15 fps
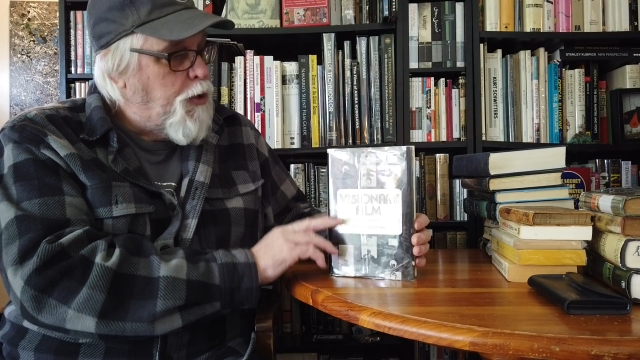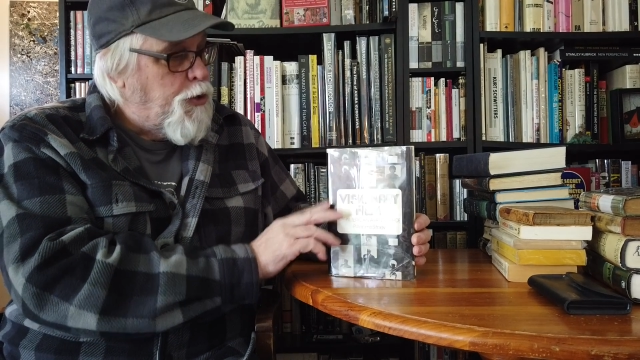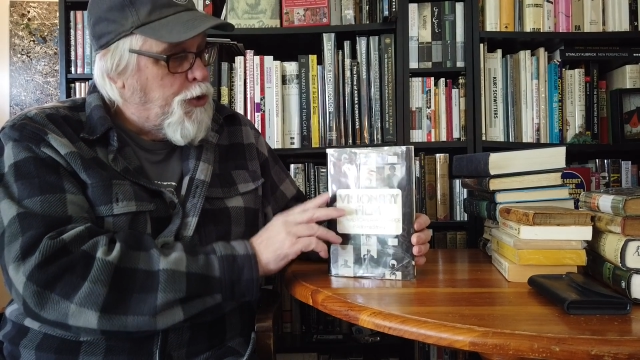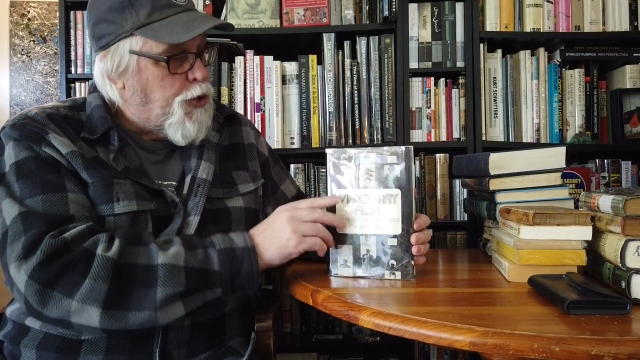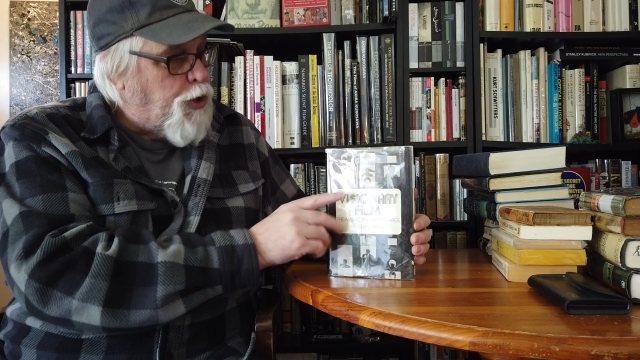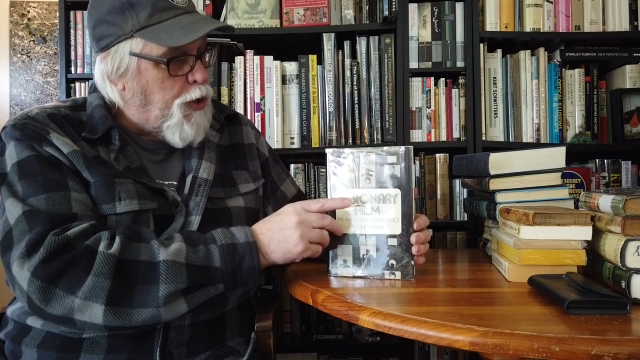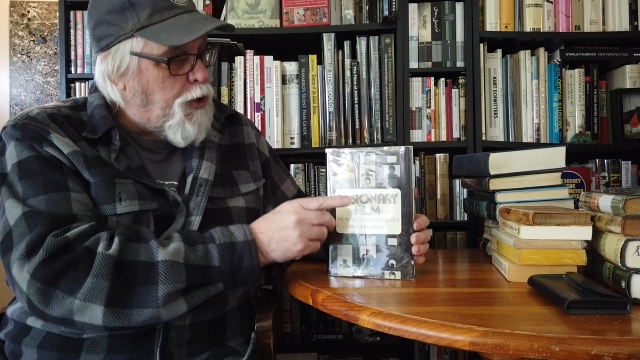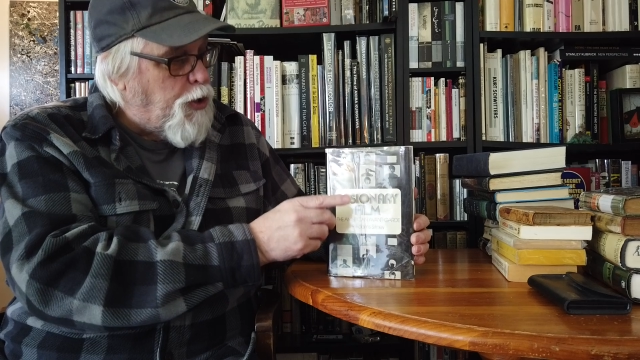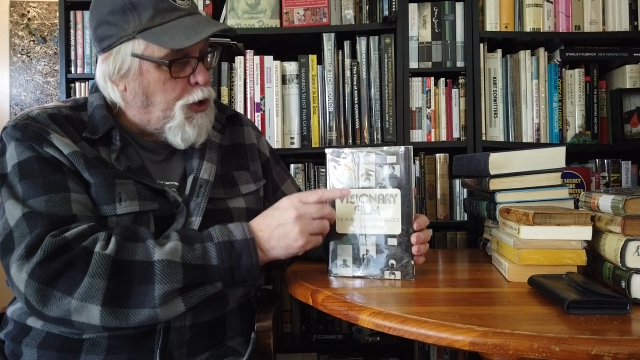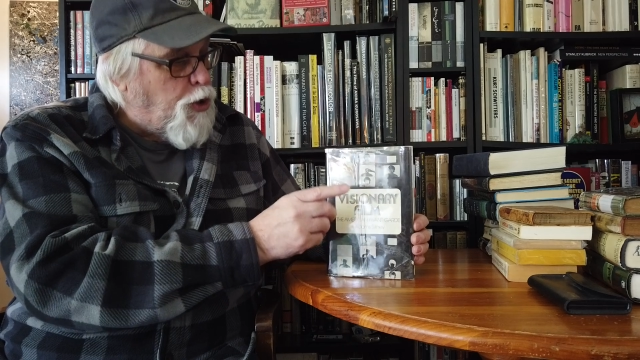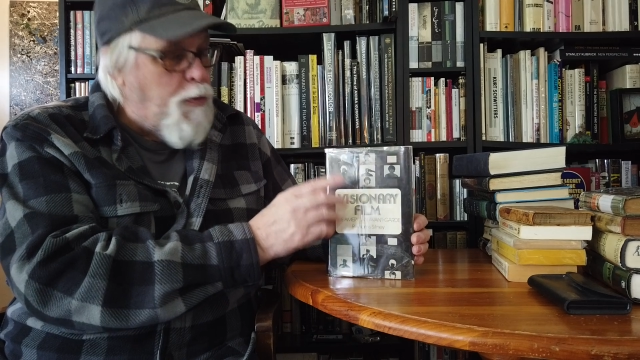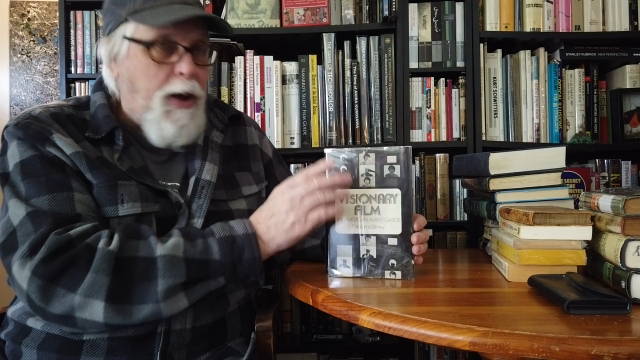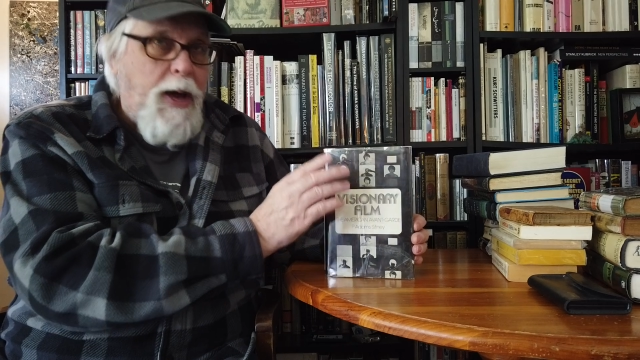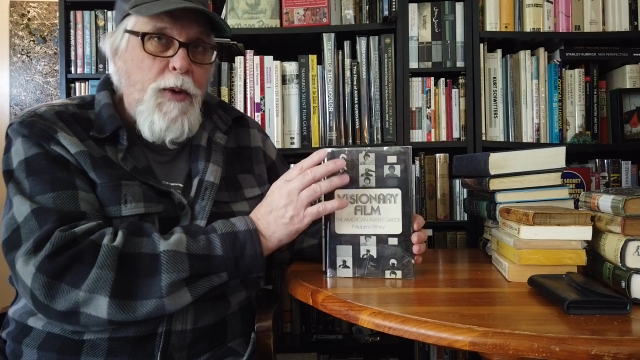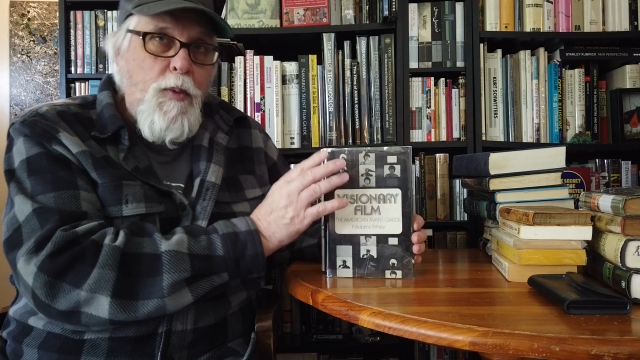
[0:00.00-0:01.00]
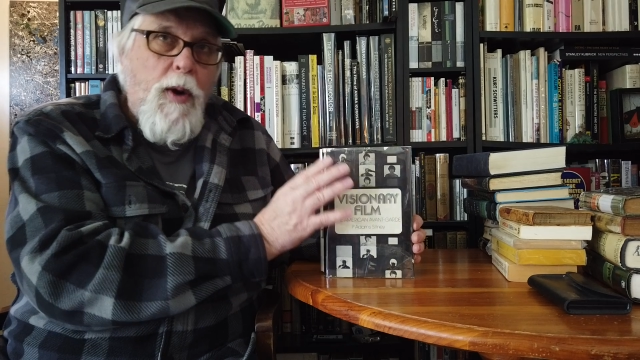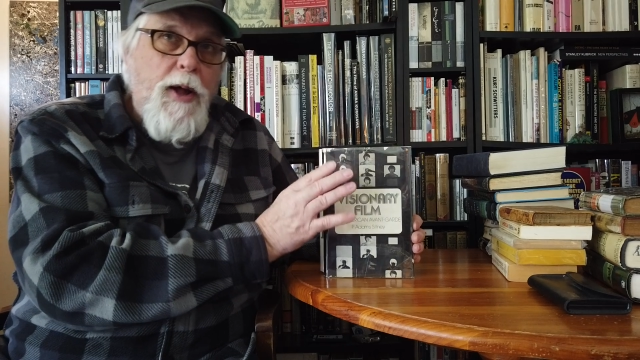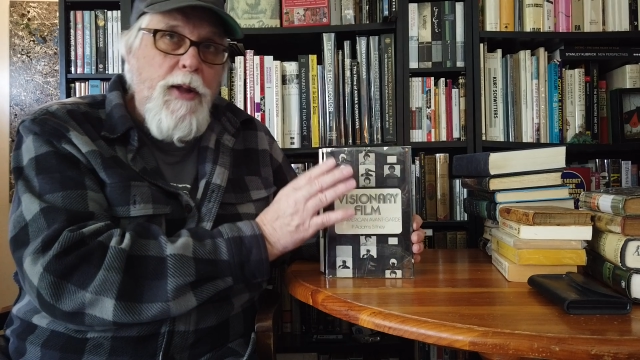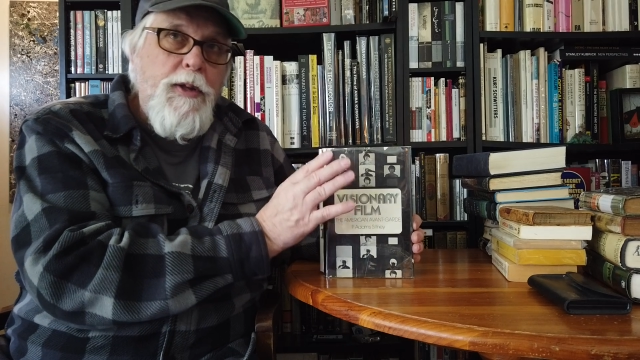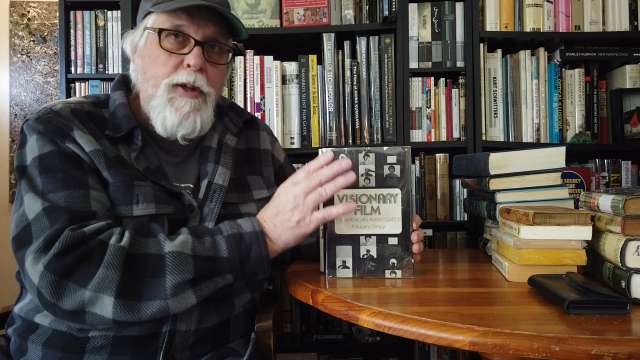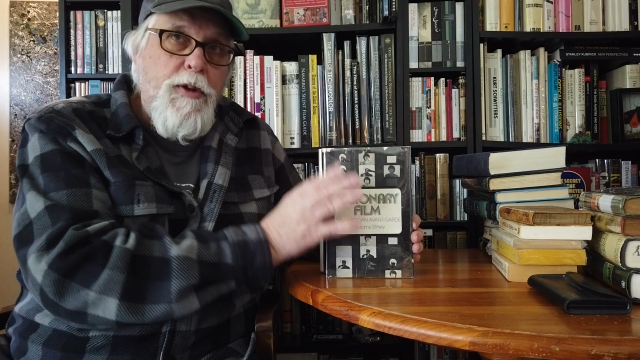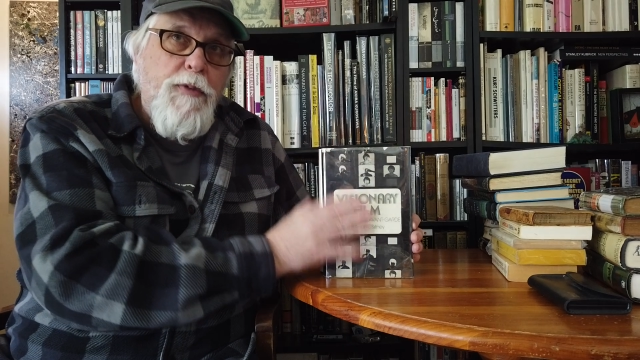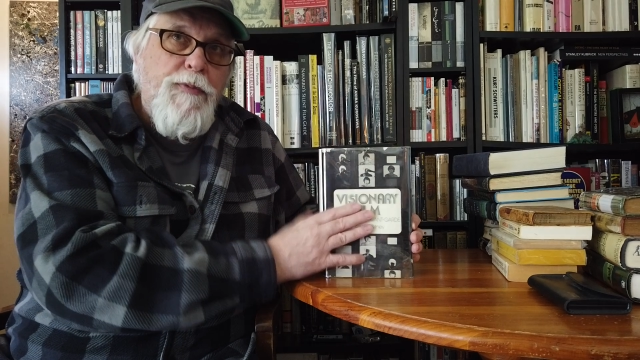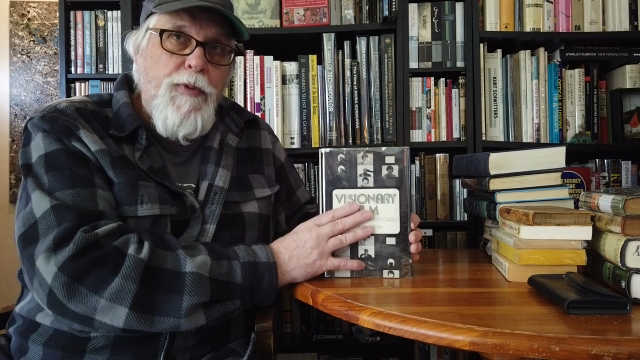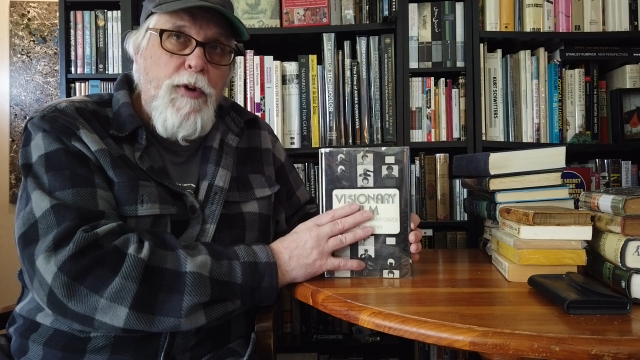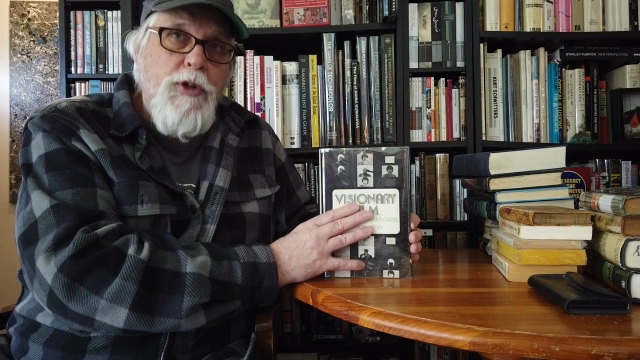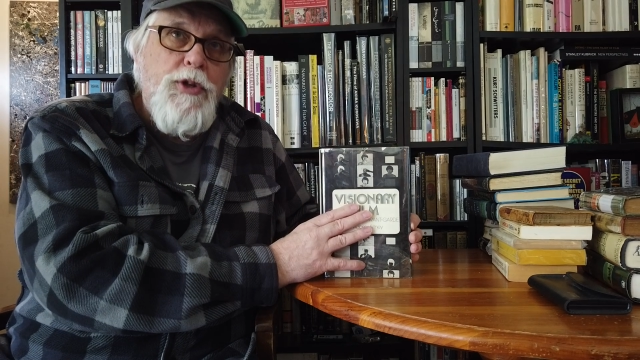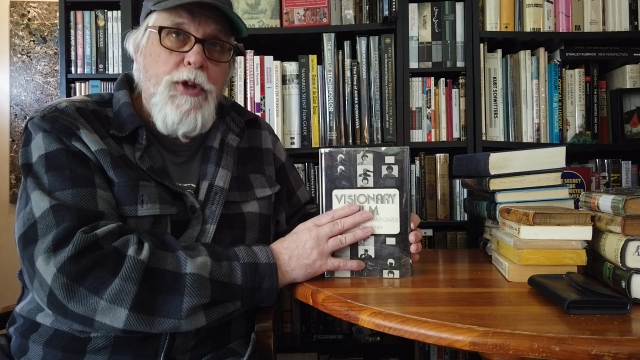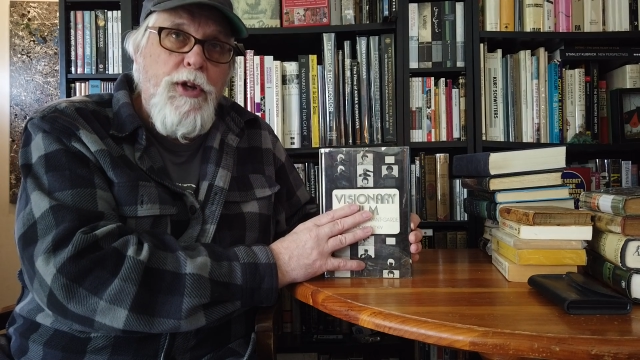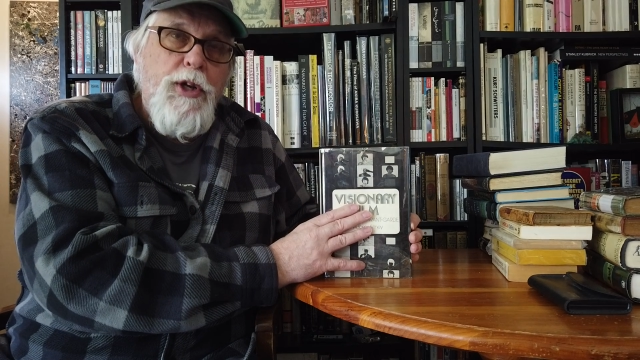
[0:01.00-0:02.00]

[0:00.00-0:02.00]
certainly you might want the first